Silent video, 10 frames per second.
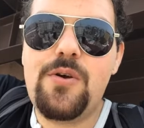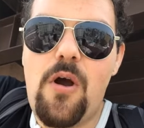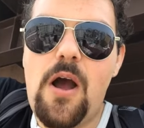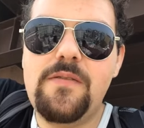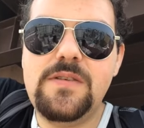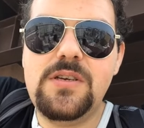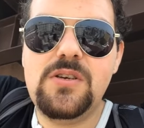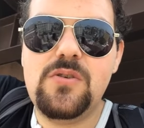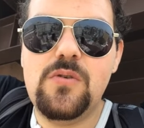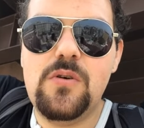craft
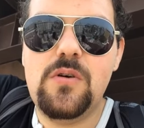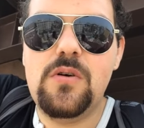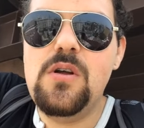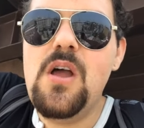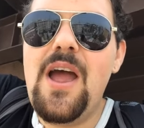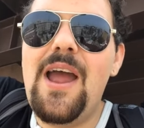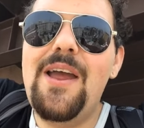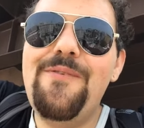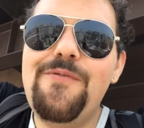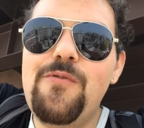store
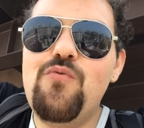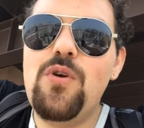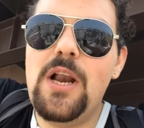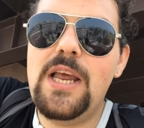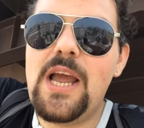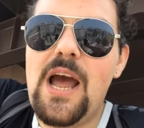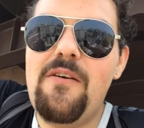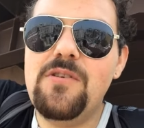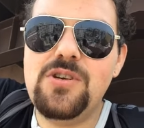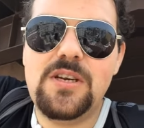if you really
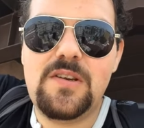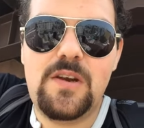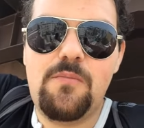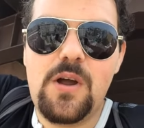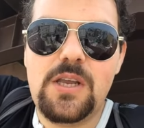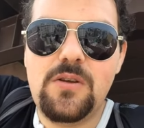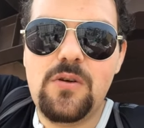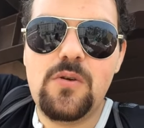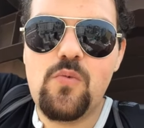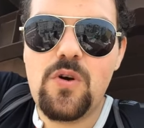have a shit ton of money you
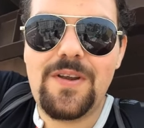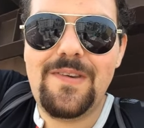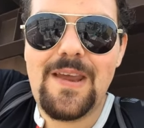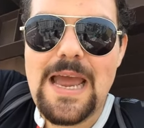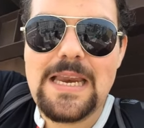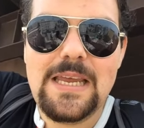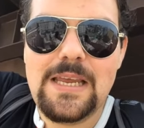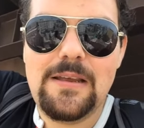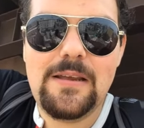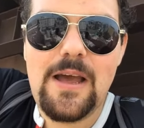can walk into any
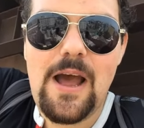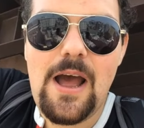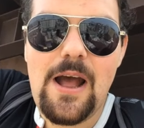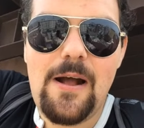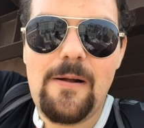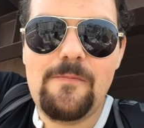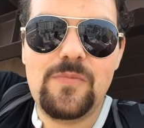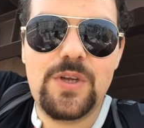um,